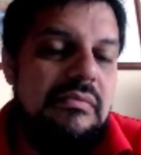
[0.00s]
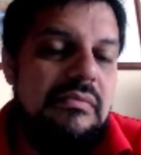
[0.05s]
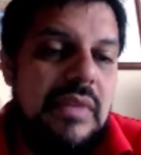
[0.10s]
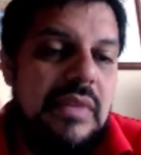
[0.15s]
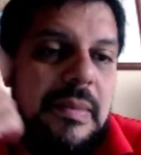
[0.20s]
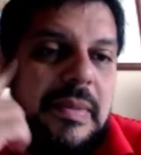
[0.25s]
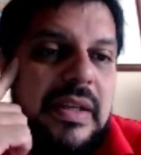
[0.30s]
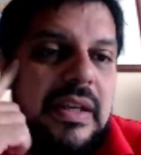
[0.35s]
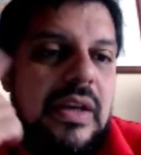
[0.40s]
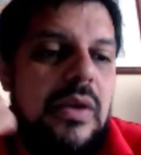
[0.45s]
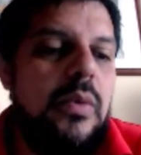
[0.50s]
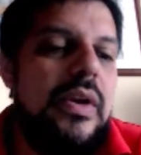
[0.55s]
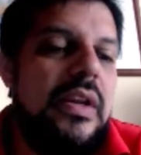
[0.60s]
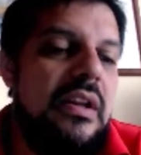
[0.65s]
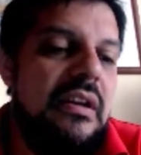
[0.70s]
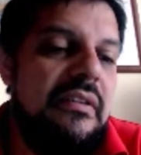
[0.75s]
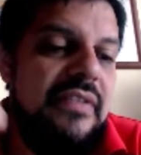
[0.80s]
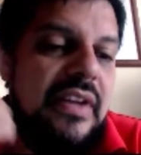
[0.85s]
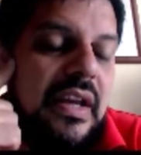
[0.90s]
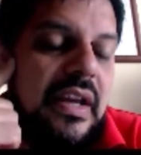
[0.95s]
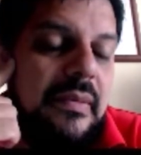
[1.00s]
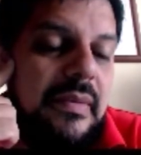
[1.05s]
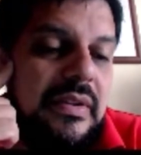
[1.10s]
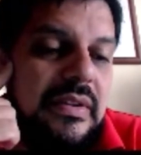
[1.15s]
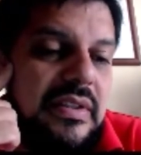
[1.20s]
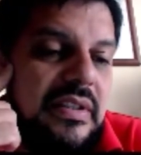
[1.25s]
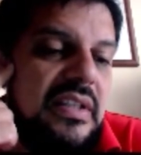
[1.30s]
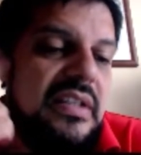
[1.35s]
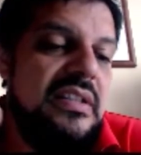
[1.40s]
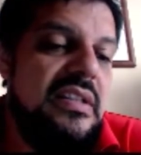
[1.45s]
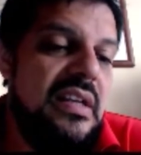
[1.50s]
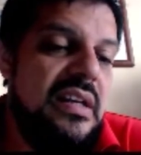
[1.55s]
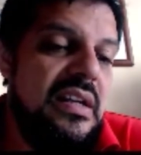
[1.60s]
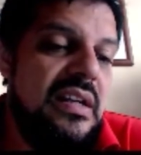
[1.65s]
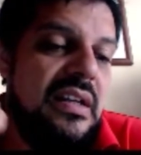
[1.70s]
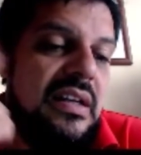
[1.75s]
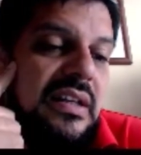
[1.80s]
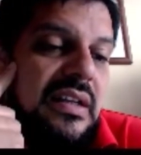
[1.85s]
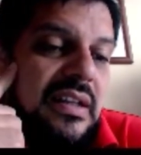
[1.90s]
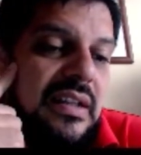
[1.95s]
I mean, the queen of diamonds. It's
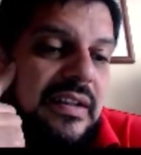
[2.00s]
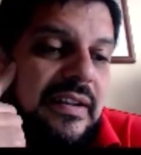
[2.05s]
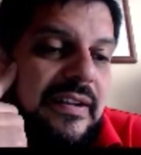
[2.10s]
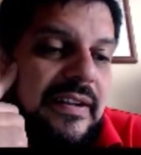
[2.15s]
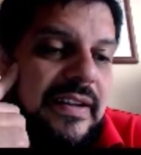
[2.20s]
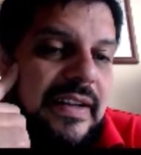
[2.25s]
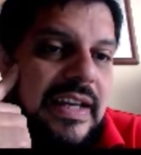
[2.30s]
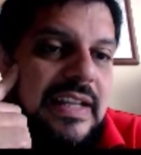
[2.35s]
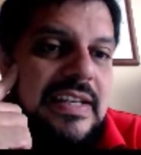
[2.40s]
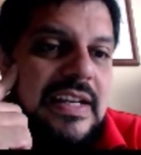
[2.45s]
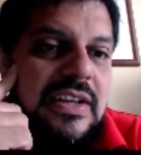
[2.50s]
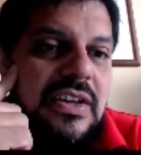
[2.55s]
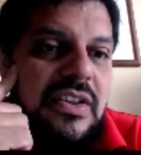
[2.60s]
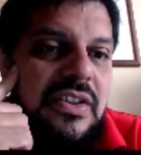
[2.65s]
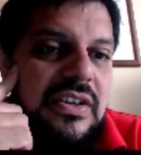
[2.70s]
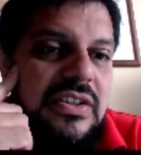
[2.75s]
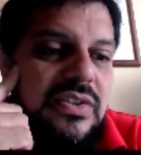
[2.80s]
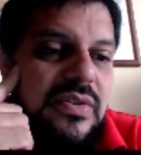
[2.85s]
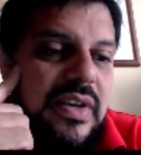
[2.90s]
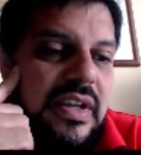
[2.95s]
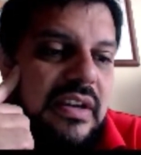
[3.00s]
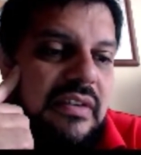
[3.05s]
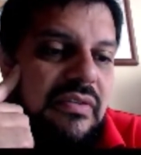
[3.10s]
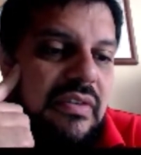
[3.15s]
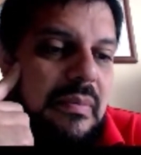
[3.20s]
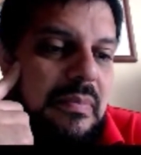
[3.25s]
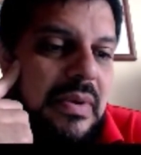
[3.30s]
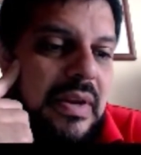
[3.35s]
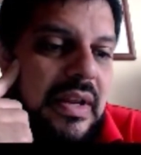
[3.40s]
another trick if we play